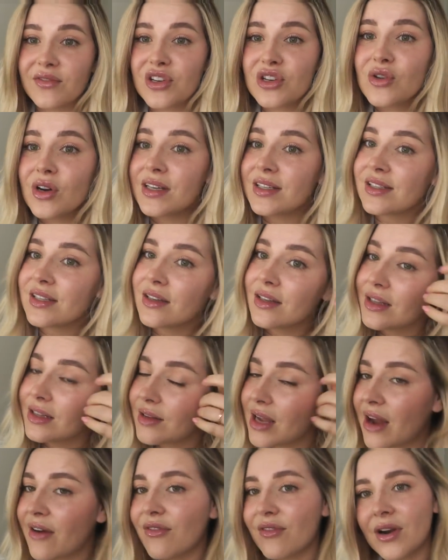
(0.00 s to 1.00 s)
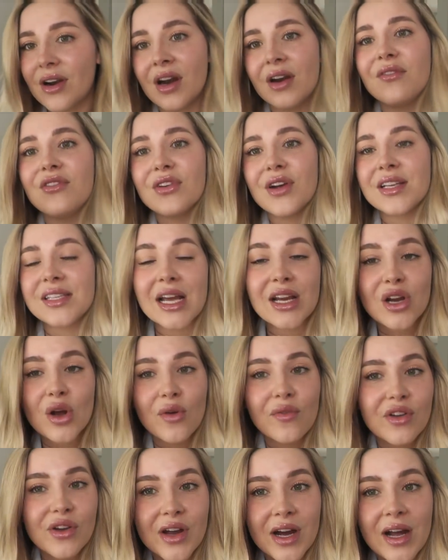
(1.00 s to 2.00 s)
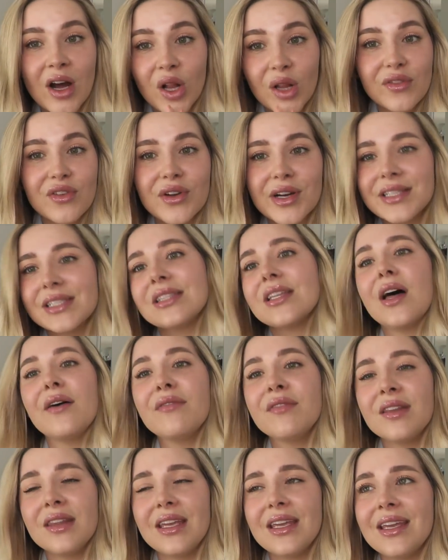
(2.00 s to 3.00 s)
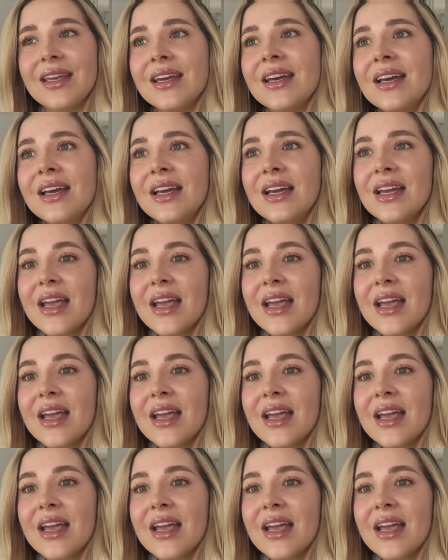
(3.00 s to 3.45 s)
If you guys ever, I don't know if you guys, I know if you guys, all of you guys loved the